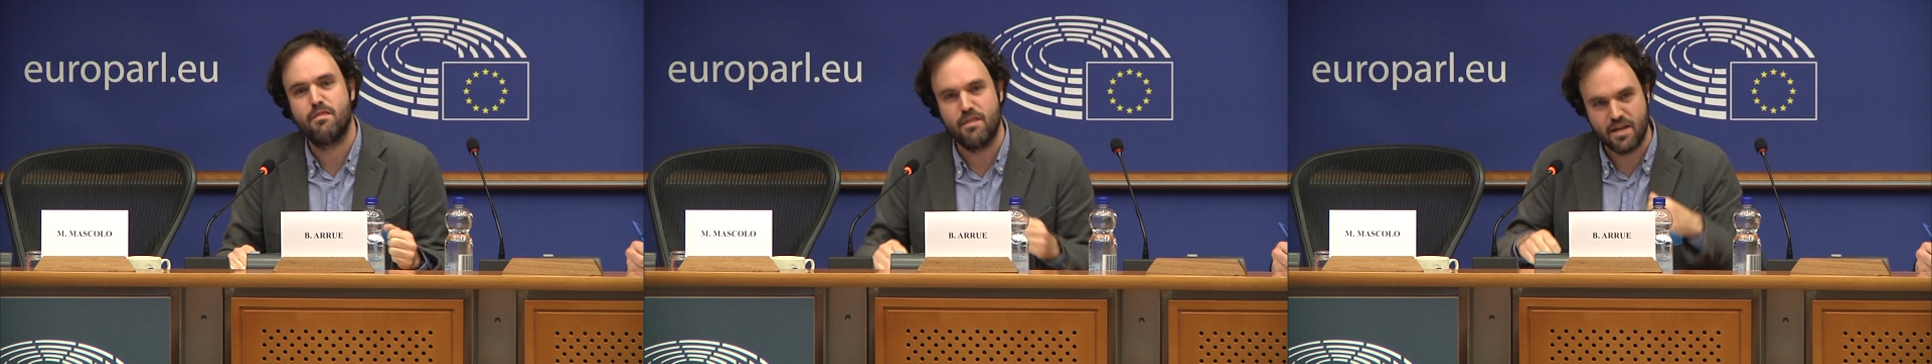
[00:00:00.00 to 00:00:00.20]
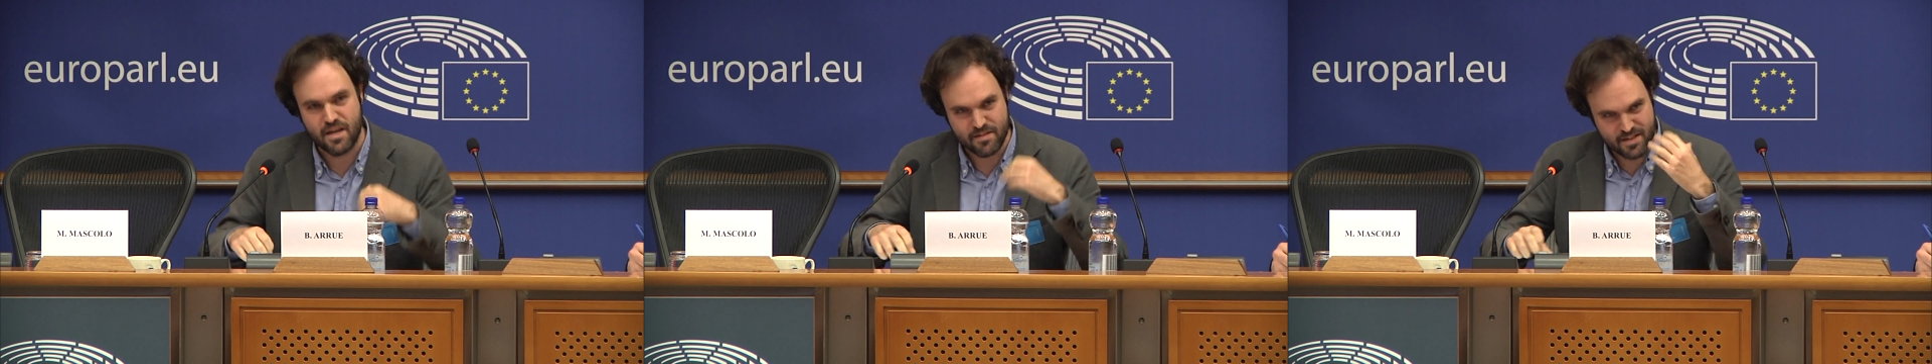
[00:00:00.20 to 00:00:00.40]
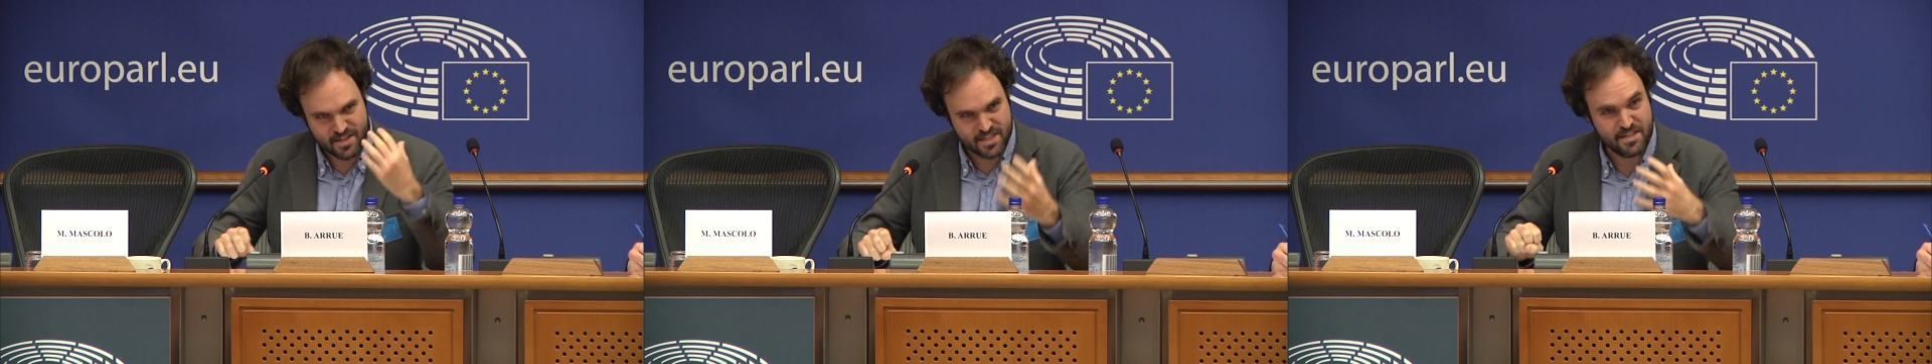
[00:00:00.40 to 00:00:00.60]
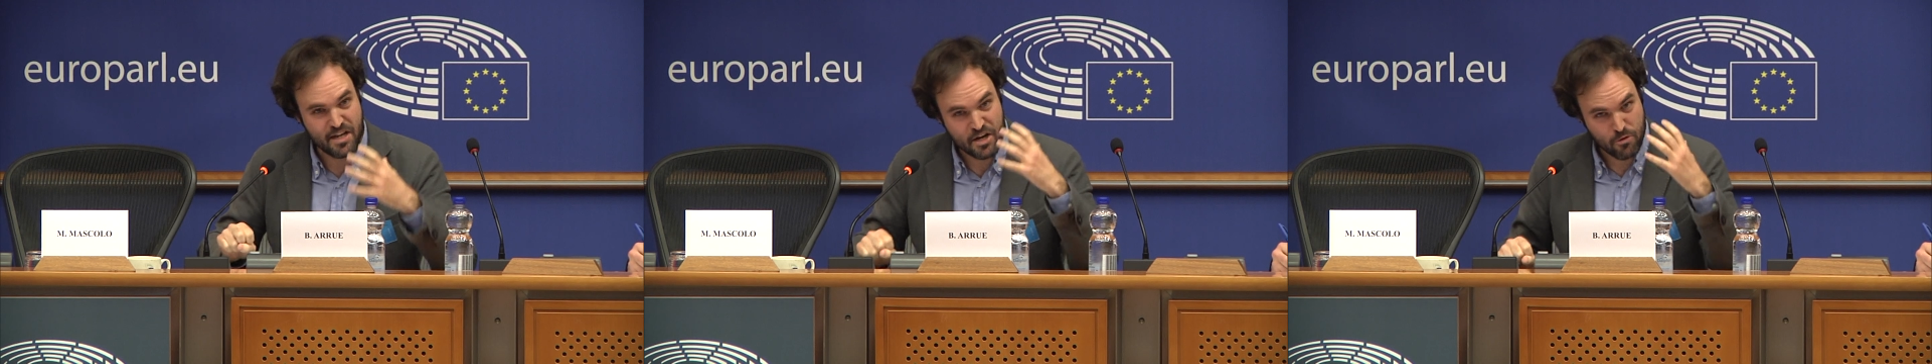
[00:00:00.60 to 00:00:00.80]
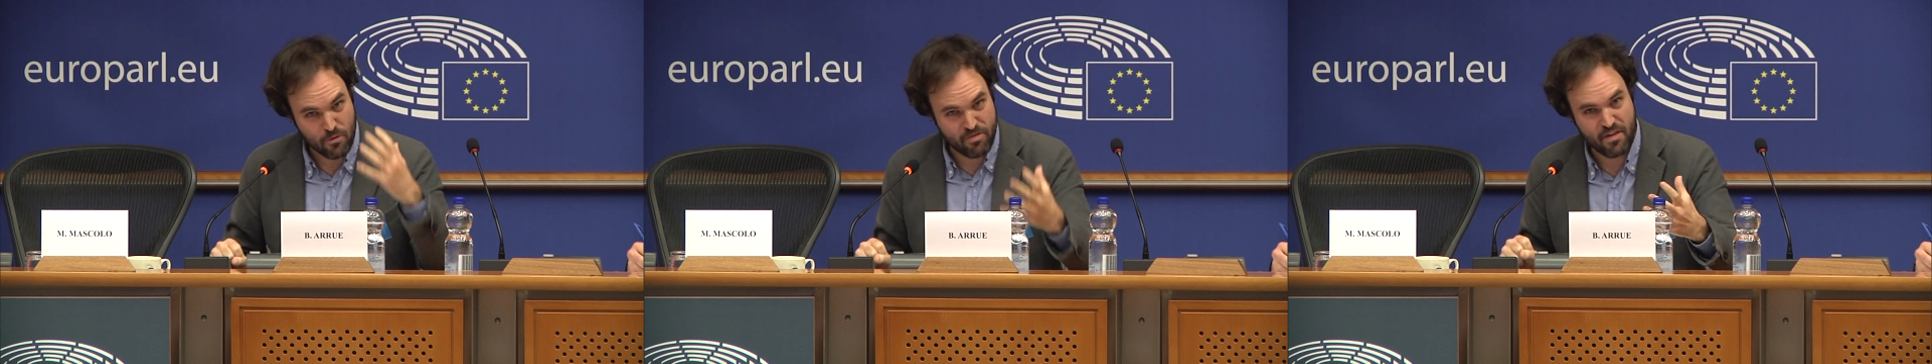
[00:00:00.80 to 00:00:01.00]
thinking this is
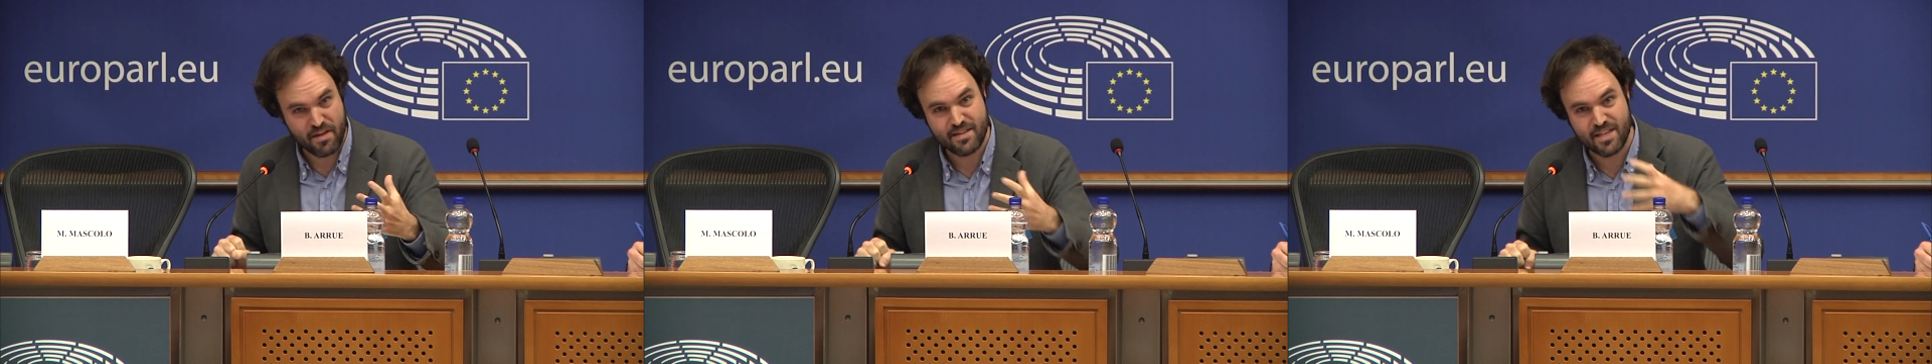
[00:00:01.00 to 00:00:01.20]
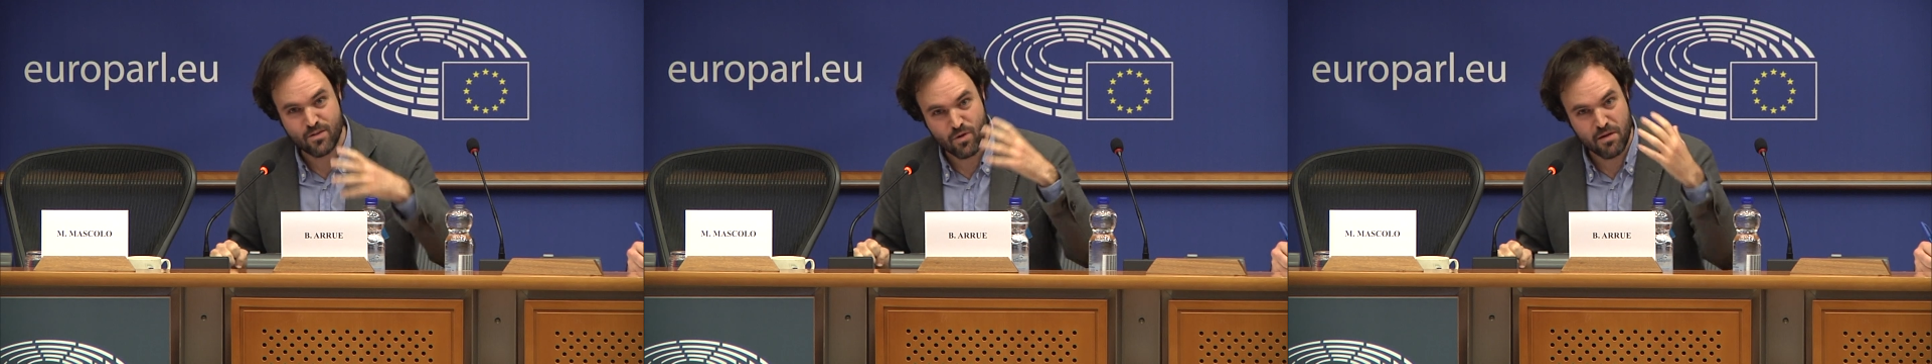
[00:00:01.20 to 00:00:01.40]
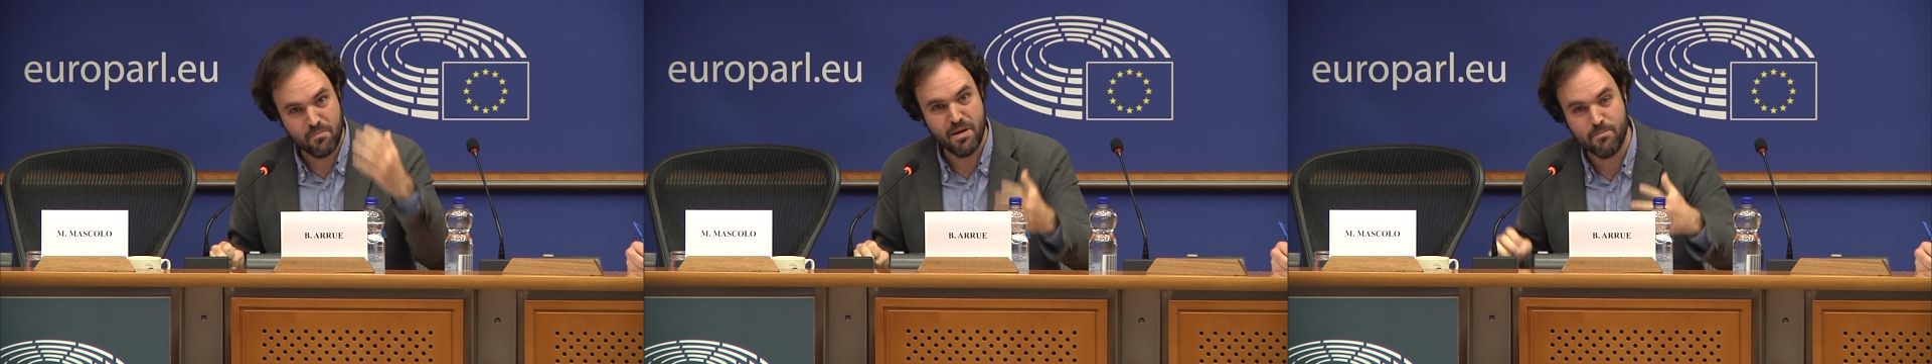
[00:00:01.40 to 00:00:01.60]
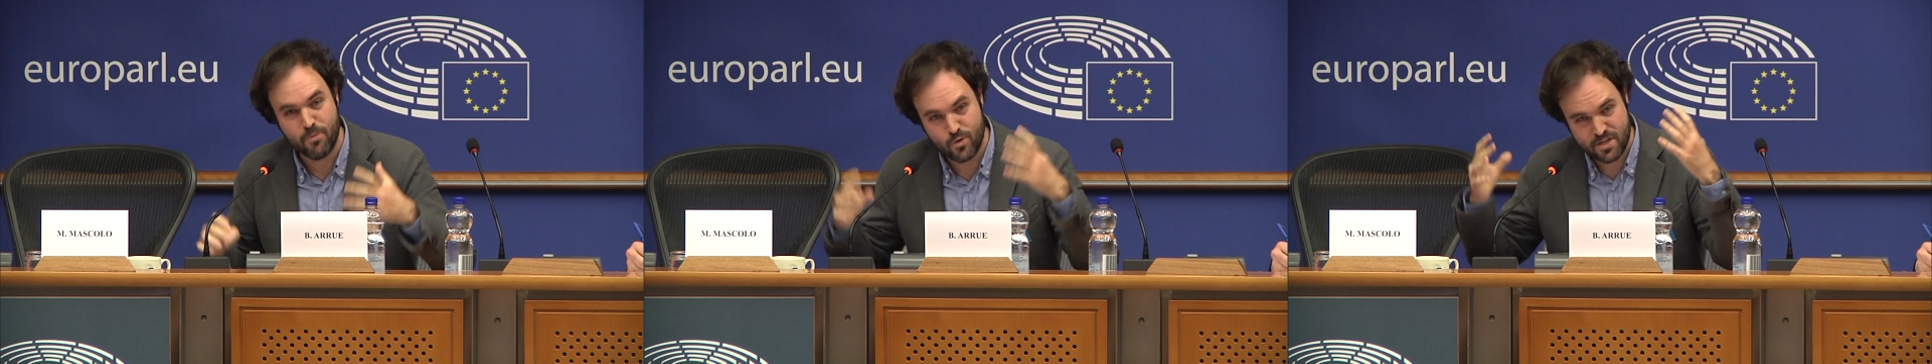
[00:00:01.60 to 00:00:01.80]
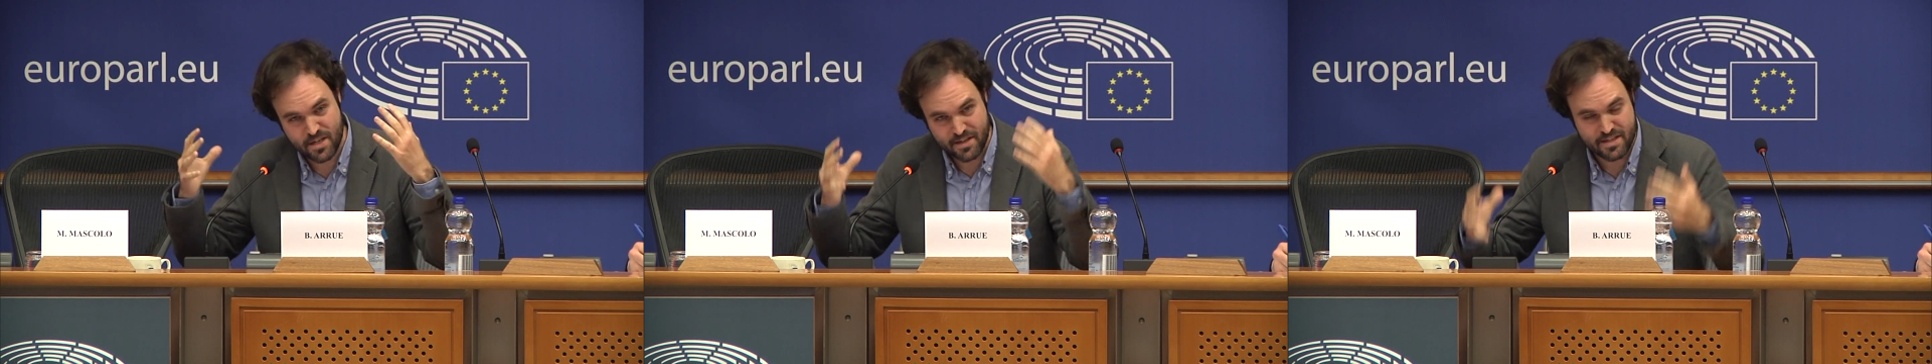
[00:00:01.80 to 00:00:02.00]
the new thing that will be
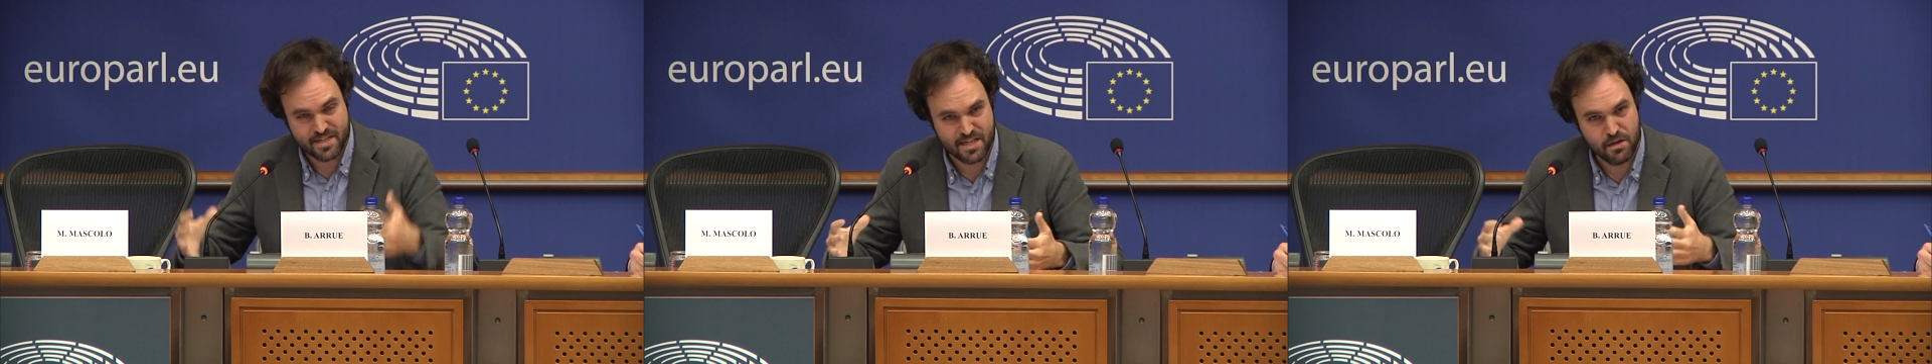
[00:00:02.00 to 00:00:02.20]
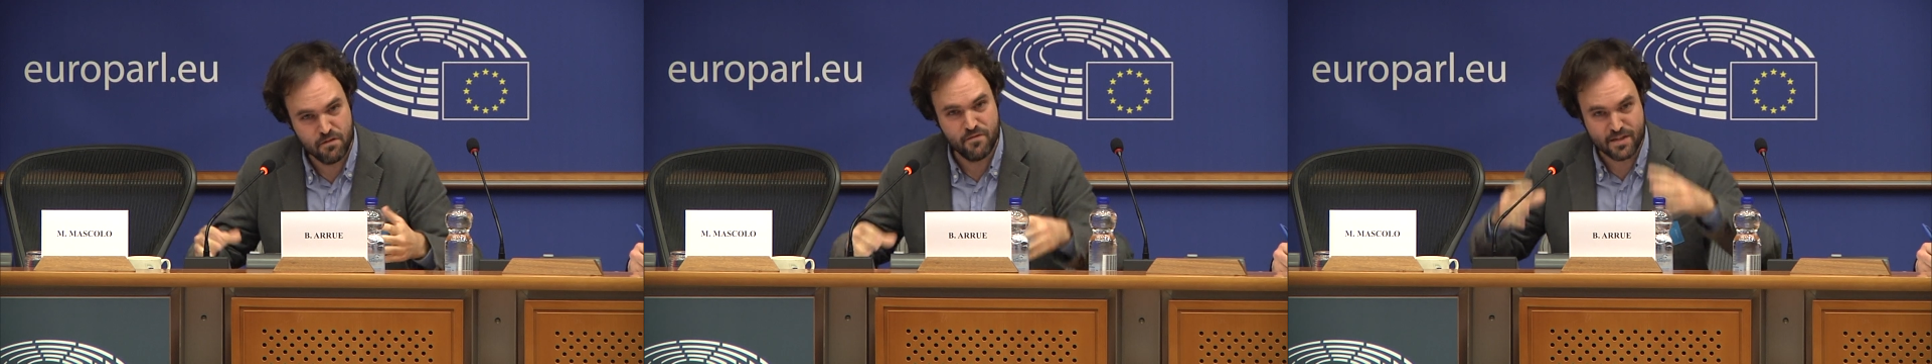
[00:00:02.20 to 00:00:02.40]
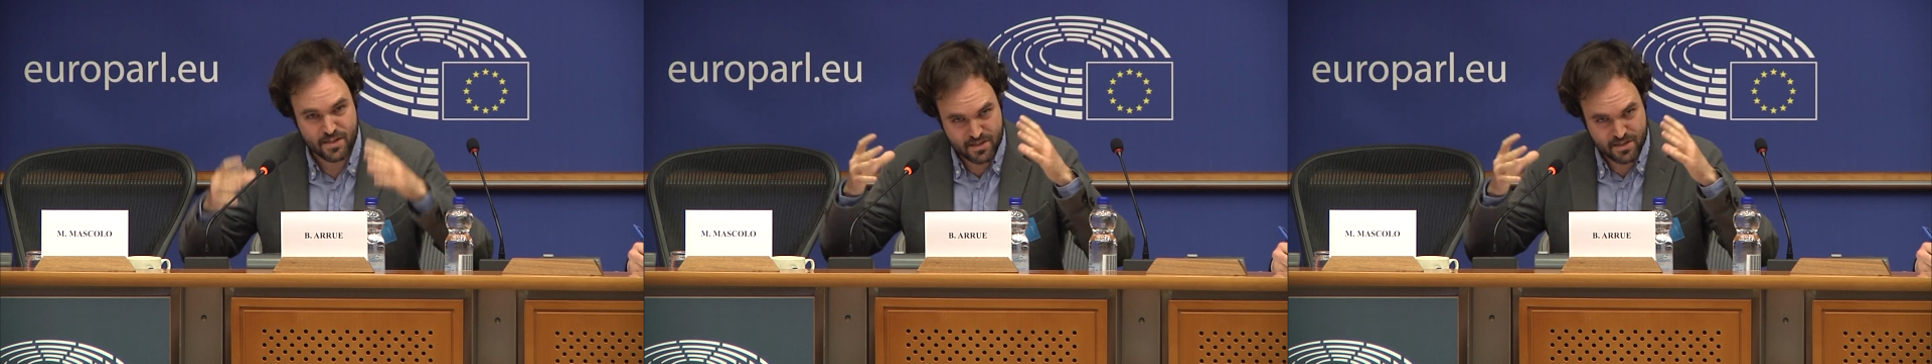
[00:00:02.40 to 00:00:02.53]
imposing itself,